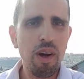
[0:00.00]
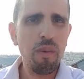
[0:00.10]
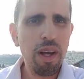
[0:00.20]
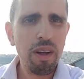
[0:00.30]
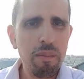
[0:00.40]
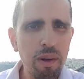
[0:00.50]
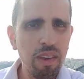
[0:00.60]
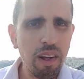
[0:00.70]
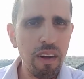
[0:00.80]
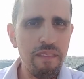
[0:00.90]
We are the
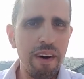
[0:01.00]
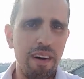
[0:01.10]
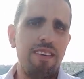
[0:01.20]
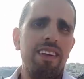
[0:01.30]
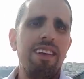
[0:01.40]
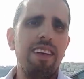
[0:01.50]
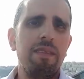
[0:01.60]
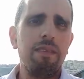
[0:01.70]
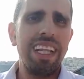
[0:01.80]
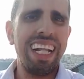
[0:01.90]
most diverse state at
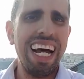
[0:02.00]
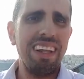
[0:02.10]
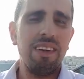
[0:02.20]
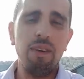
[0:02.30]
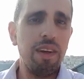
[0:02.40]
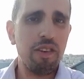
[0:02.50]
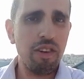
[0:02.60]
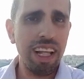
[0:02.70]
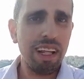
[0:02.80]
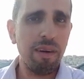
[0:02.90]
the moment. The land of
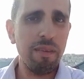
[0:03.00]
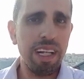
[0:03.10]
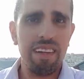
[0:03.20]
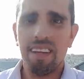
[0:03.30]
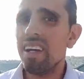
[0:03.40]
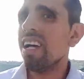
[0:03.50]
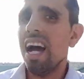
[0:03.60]
Israel at the moment is.